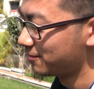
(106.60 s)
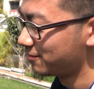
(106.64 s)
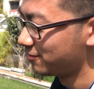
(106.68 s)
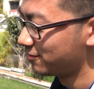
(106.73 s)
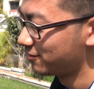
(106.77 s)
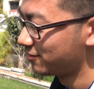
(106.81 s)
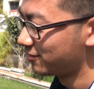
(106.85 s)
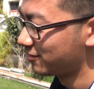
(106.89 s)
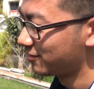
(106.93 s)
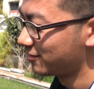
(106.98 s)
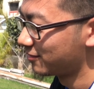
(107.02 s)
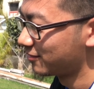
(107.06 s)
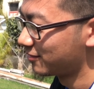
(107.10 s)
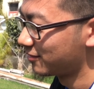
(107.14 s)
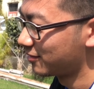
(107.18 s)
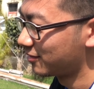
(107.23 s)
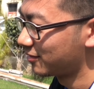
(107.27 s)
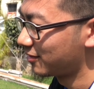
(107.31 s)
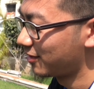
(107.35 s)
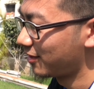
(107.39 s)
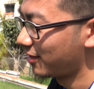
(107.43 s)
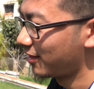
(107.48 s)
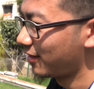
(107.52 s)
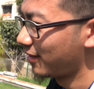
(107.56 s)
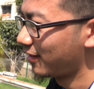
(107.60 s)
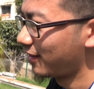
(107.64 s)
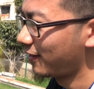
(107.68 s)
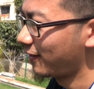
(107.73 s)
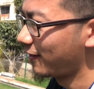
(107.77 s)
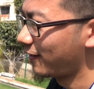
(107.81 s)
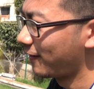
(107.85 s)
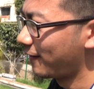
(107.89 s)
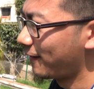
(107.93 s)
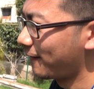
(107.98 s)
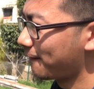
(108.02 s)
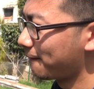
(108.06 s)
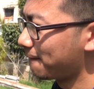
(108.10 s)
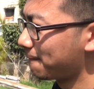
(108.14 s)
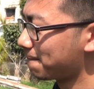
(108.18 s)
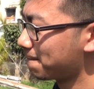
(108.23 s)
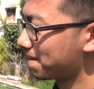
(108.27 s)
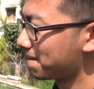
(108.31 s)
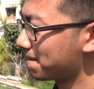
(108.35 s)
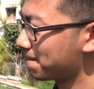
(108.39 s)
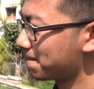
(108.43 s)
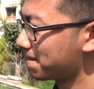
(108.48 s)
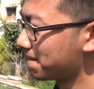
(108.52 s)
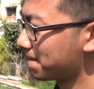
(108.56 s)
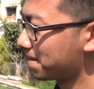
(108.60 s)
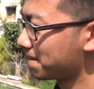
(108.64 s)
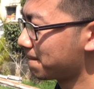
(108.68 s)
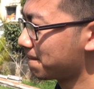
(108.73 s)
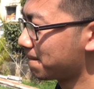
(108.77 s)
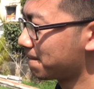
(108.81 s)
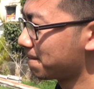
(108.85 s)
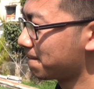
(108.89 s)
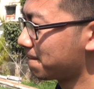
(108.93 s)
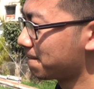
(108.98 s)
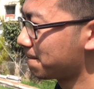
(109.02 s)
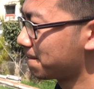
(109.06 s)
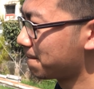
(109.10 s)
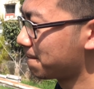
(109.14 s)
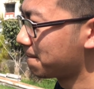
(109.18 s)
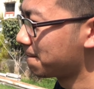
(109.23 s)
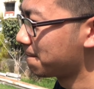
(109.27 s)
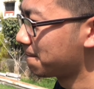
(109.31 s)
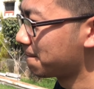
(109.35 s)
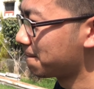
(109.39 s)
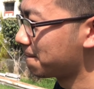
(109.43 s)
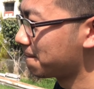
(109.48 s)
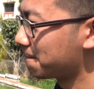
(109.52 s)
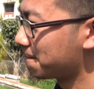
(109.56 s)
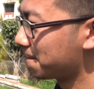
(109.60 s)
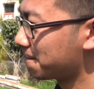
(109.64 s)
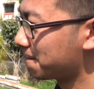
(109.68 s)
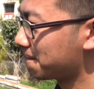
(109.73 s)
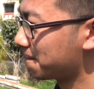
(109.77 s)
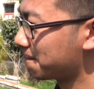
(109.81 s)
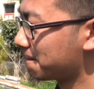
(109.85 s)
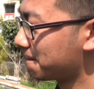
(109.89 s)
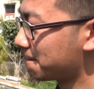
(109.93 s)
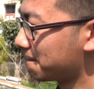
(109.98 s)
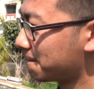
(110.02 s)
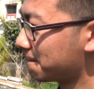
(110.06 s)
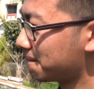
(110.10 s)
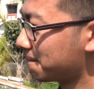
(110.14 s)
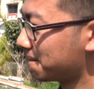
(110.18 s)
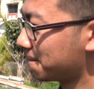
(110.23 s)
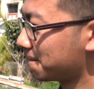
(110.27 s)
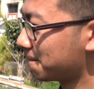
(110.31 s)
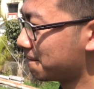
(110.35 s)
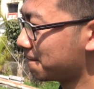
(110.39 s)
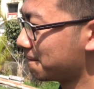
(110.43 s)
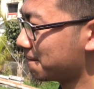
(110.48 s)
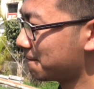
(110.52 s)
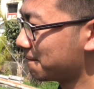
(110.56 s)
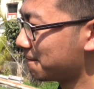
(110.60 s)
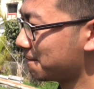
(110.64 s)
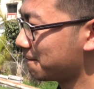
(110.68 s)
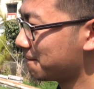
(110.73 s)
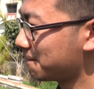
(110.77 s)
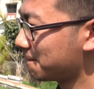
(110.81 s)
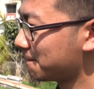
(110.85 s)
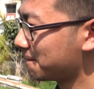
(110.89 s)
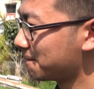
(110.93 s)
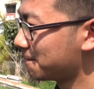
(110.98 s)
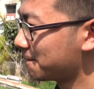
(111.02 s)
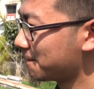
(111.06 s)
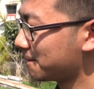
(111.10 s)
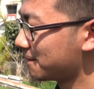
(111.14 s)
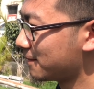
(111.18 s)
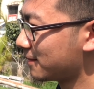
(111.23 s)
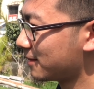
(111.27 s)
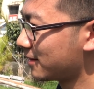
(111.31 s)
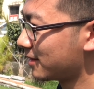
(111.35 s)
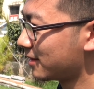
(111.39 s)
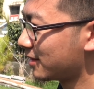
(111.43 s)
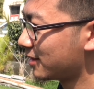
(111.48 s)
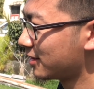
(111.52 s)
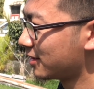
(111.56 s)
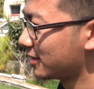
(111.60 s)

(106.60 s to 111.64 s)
[no speech]